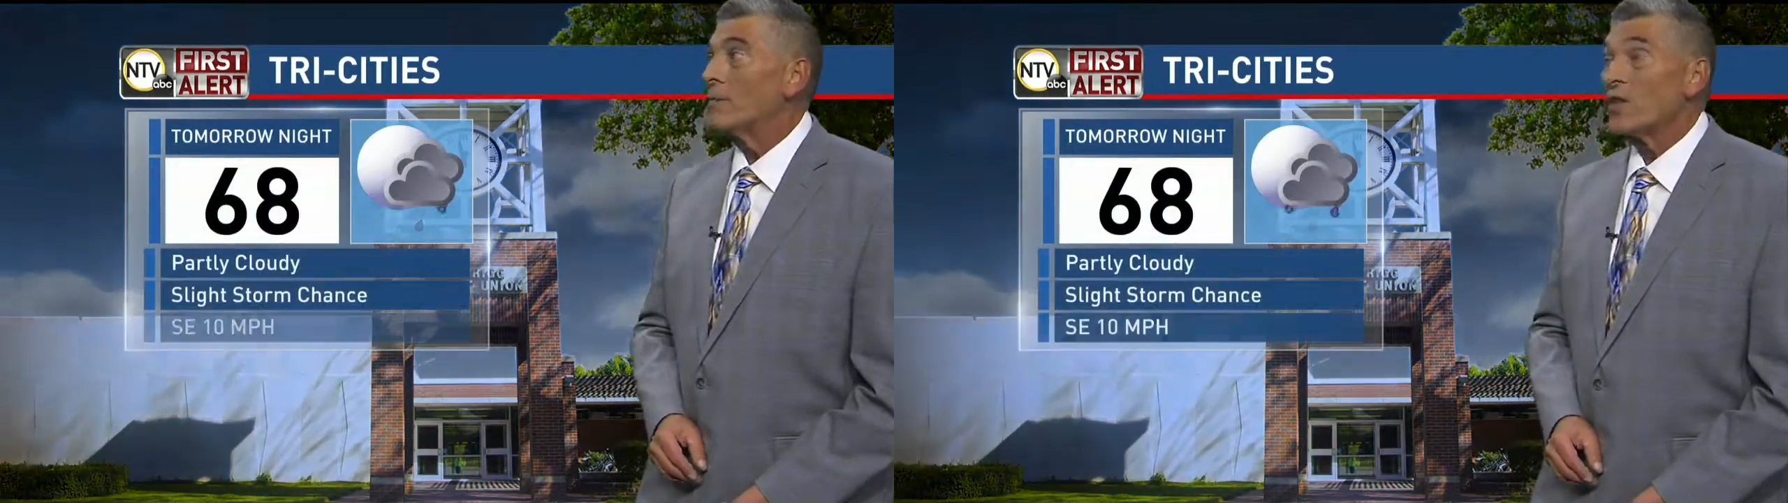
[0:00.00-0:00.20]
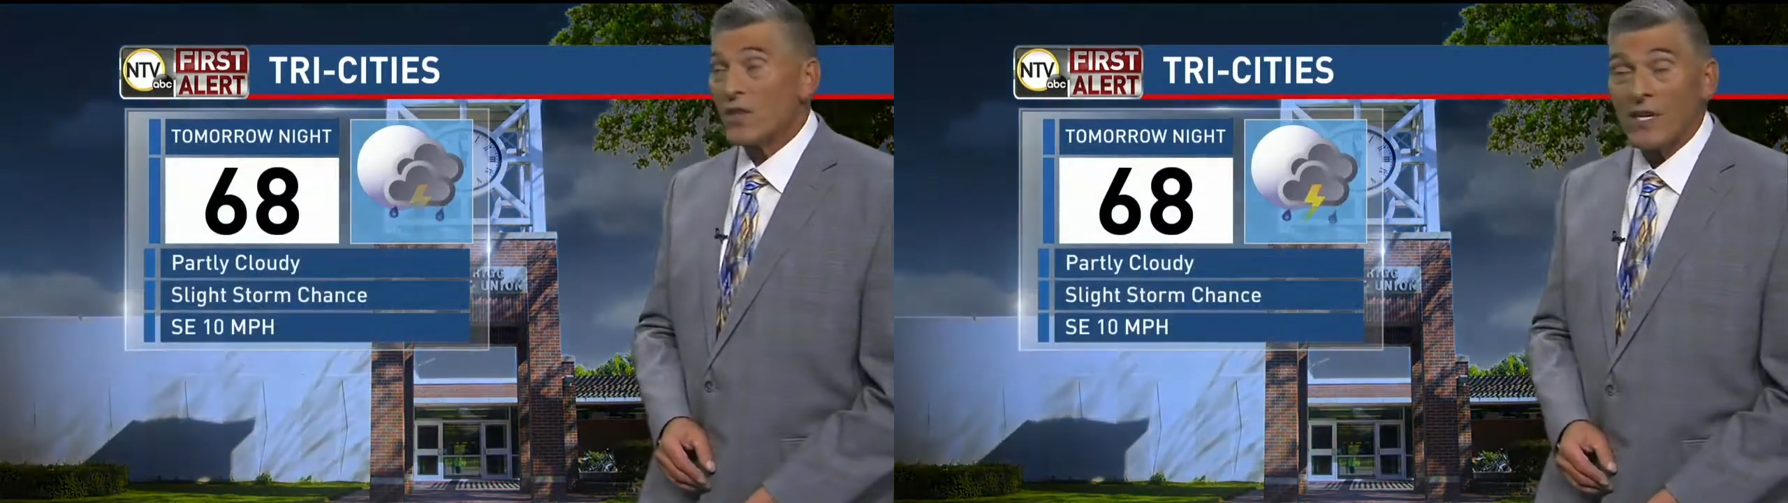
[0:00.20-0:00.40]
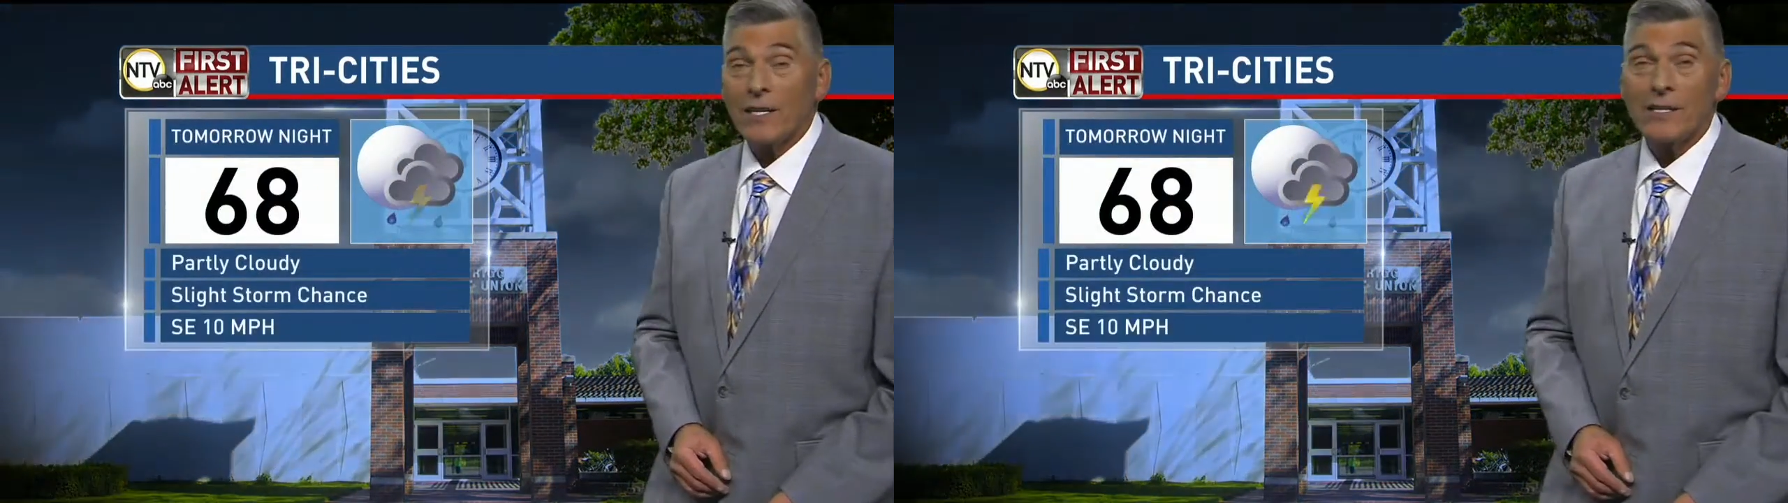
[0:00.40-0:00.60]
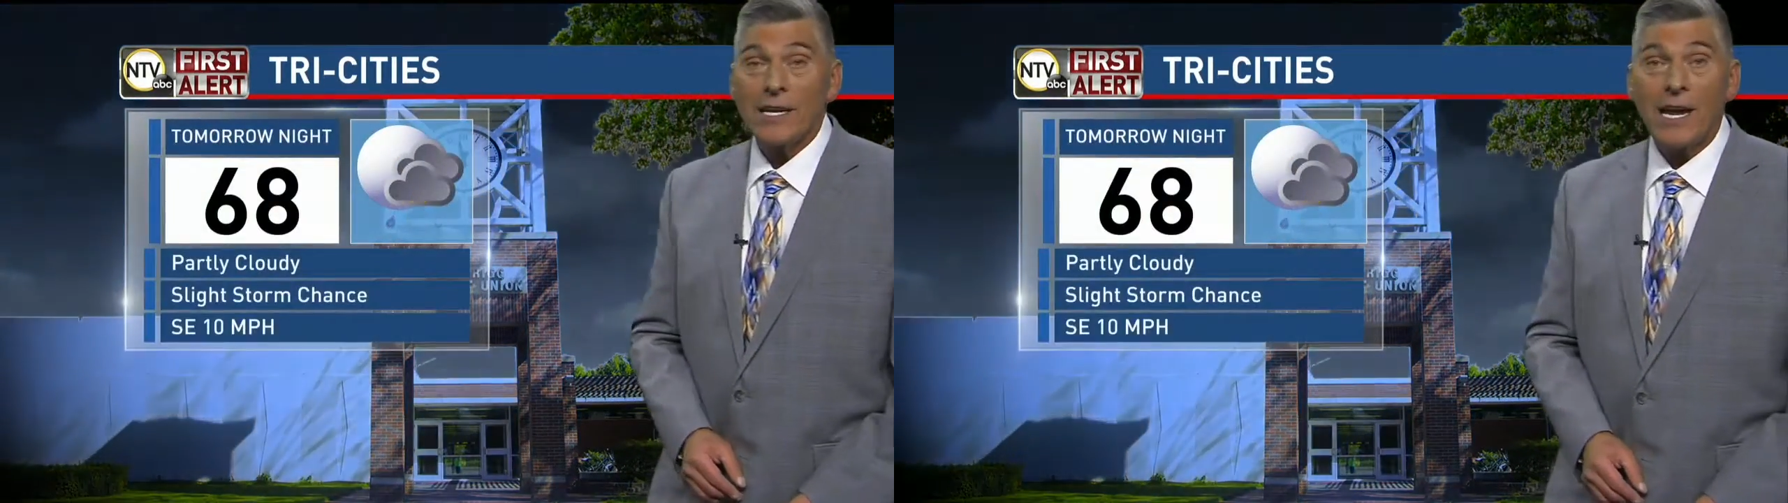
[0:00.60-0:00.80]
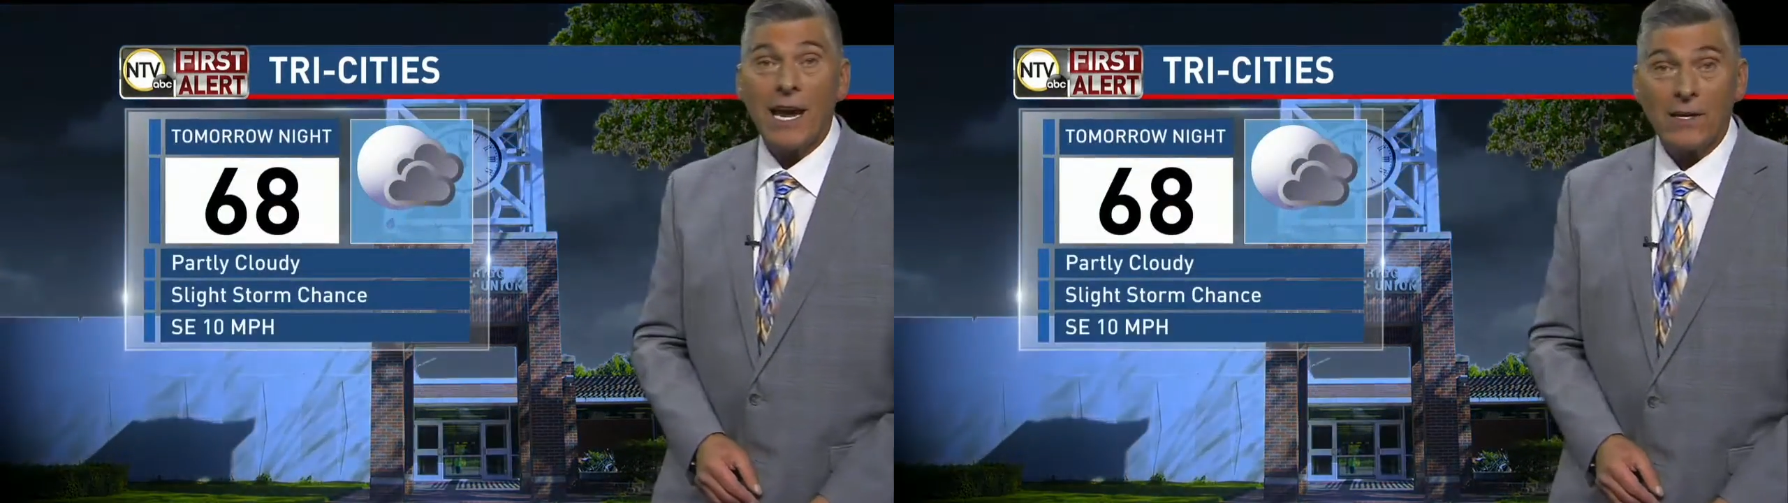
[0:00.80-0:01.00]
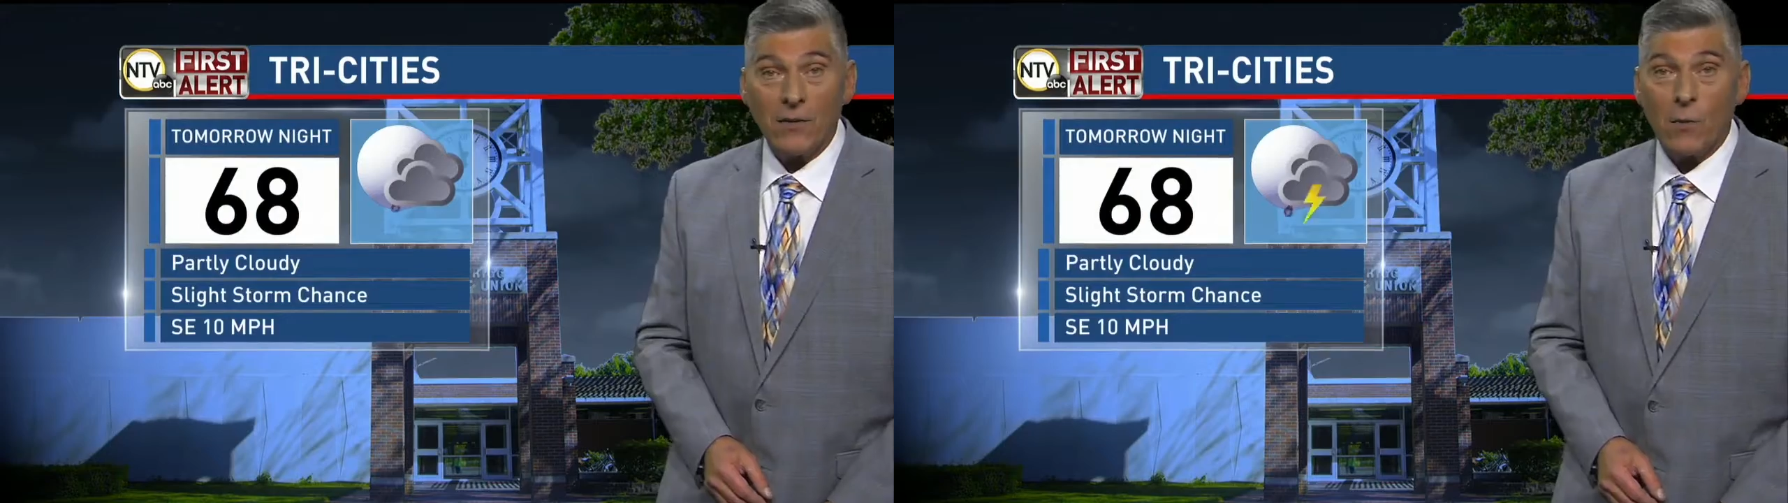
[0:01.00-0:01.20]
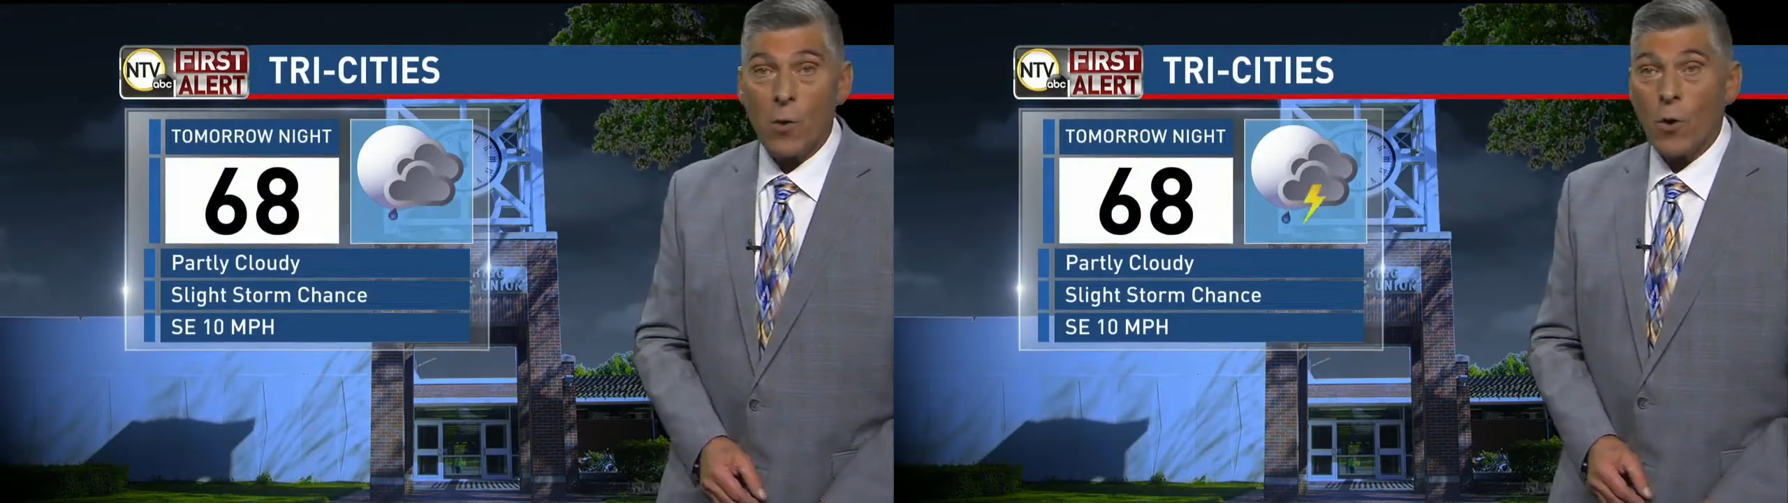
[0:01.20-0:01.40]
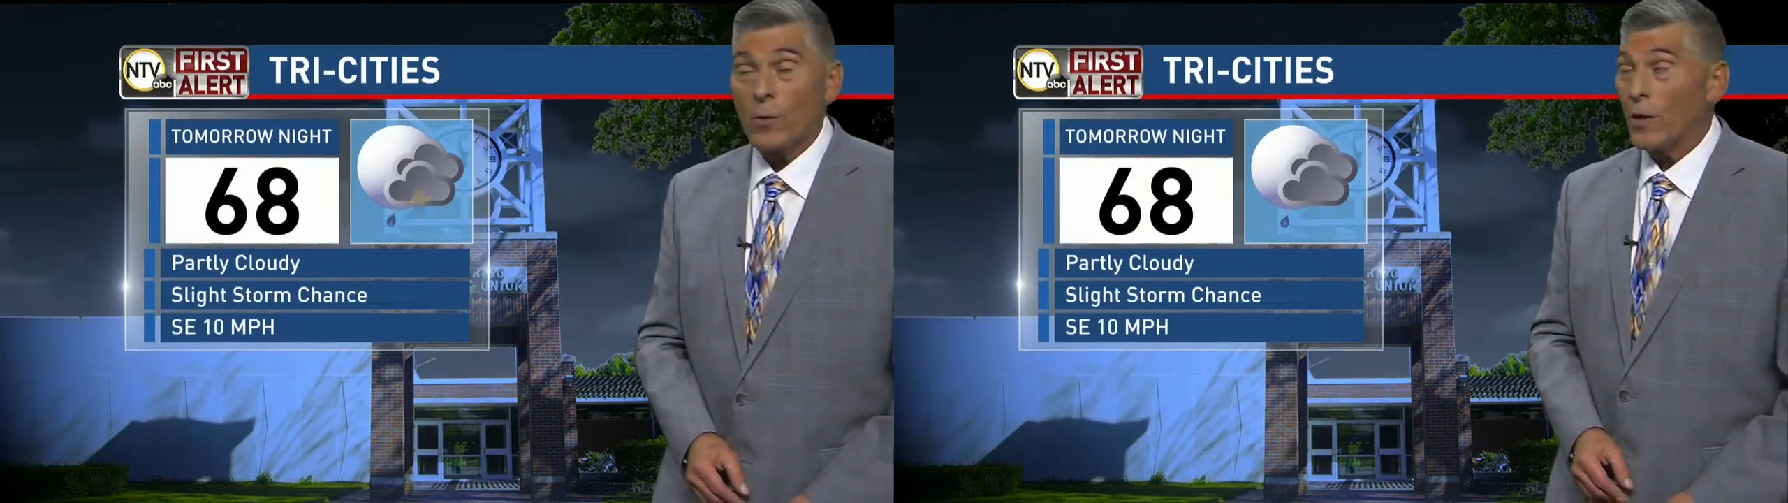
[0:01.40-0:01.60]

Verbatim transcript: 68 tomorrow